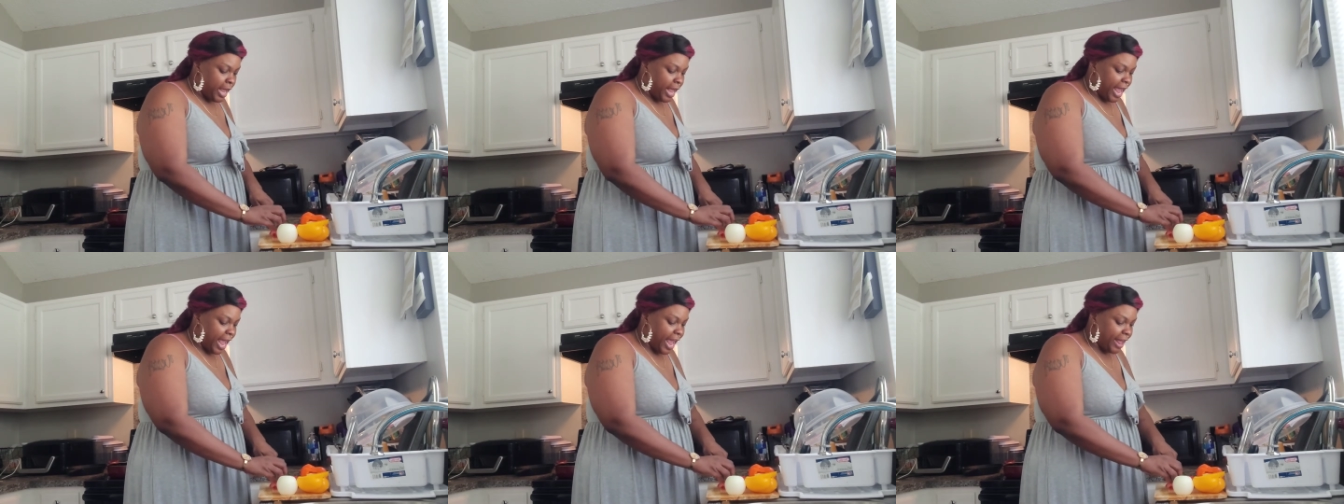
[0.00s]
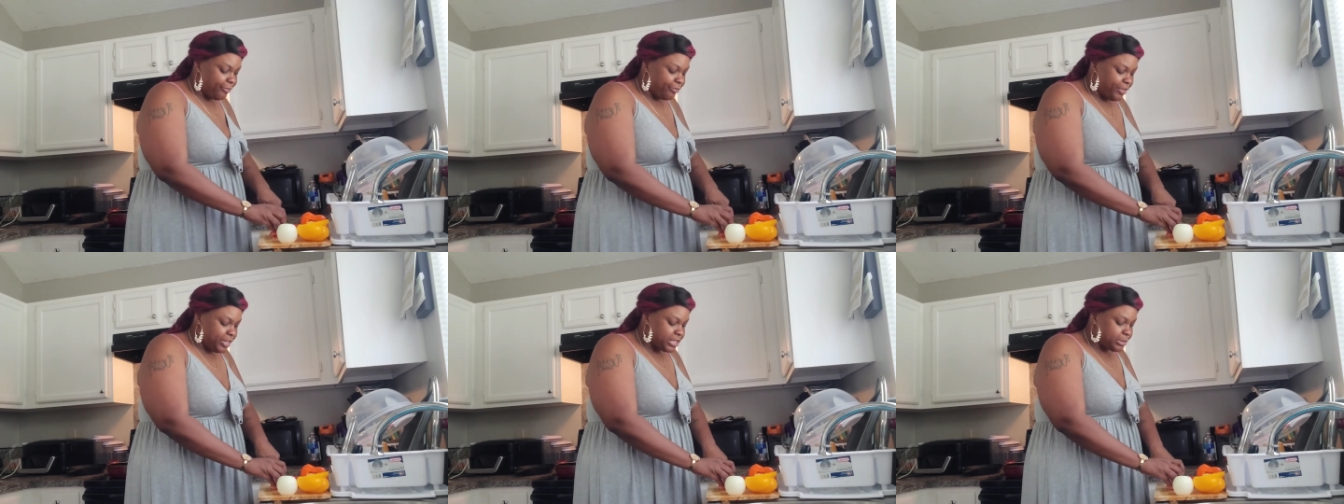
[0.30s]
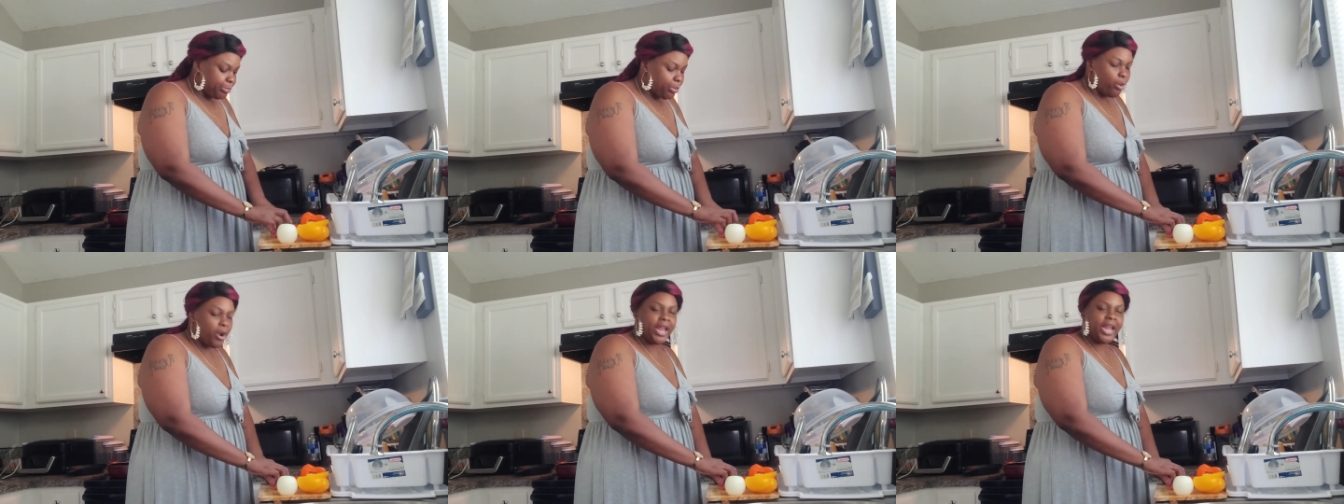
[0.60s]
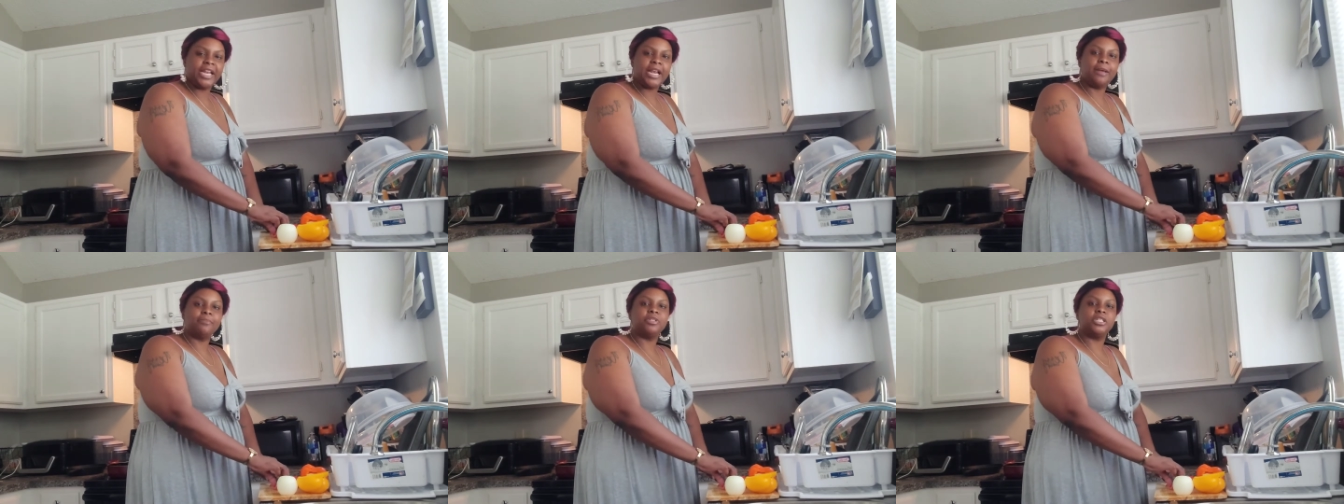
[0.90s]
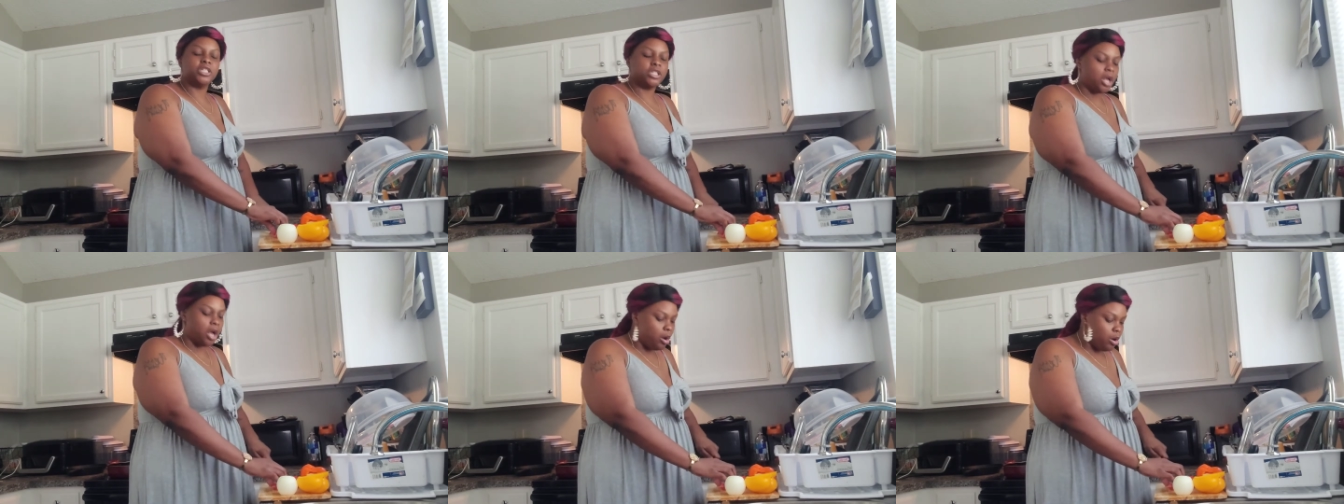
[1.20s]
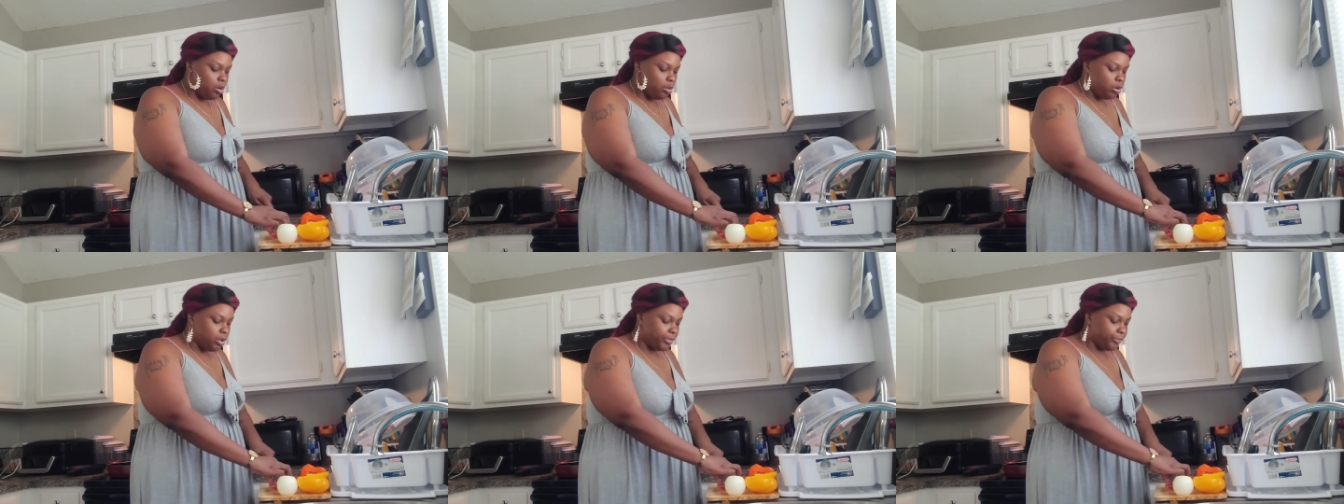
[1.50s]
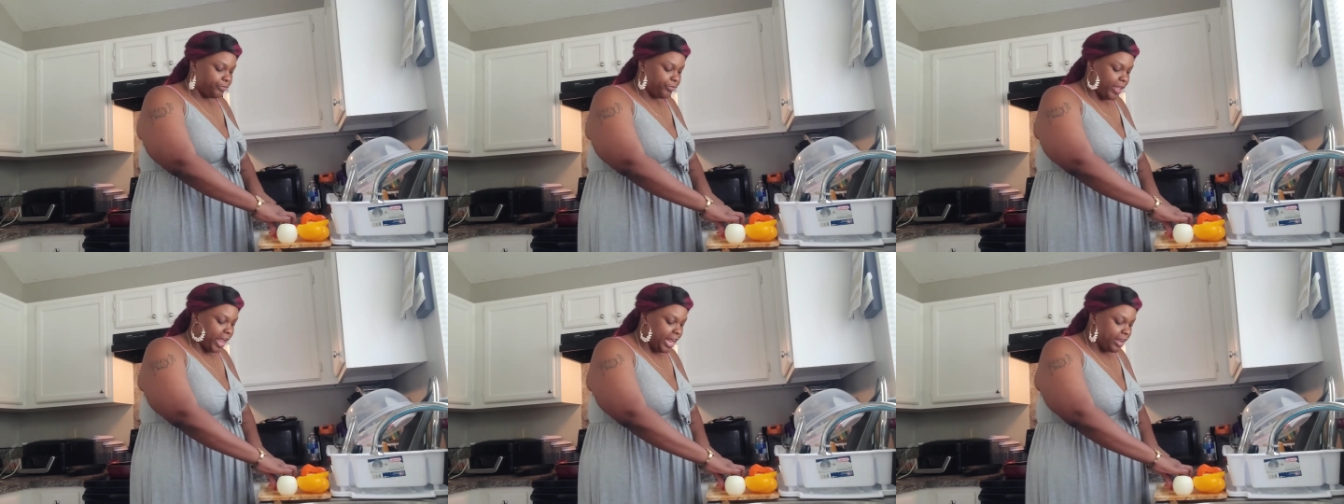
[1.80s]
at this point, and I'm so
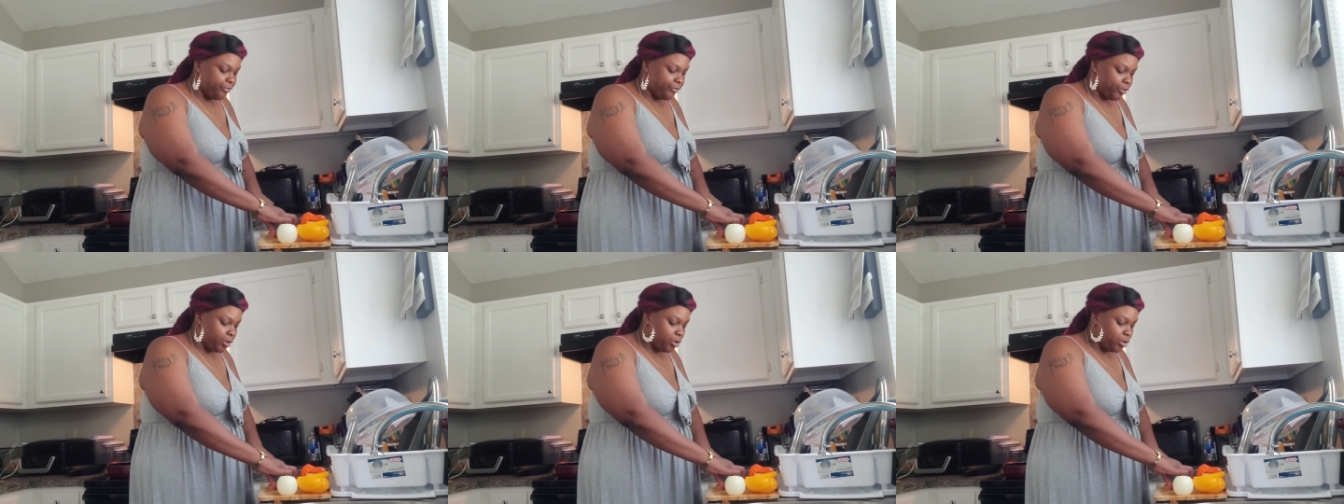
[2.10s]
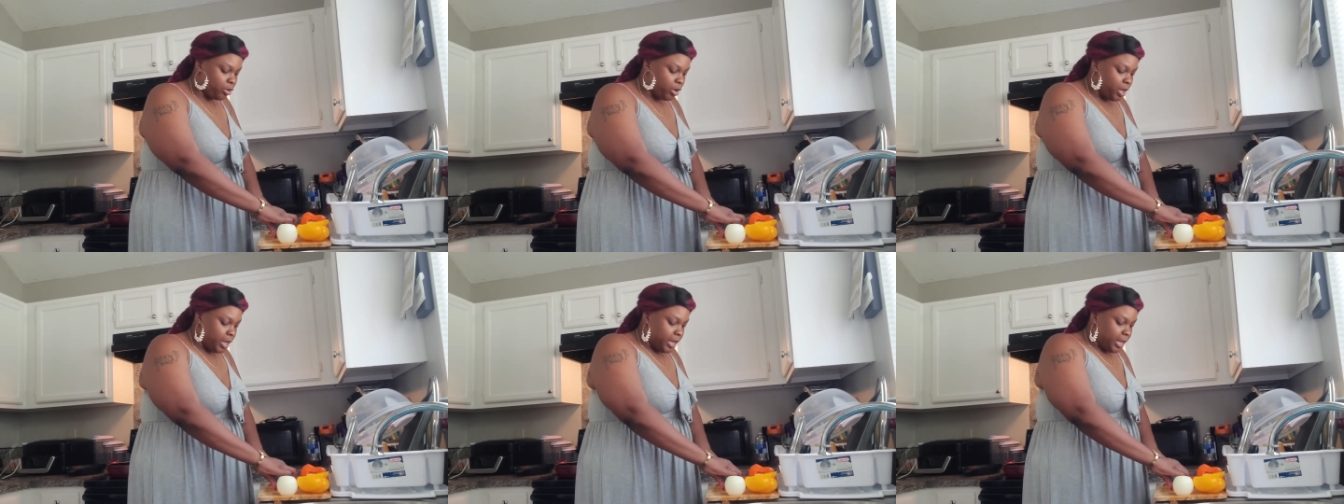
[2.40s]
thankful,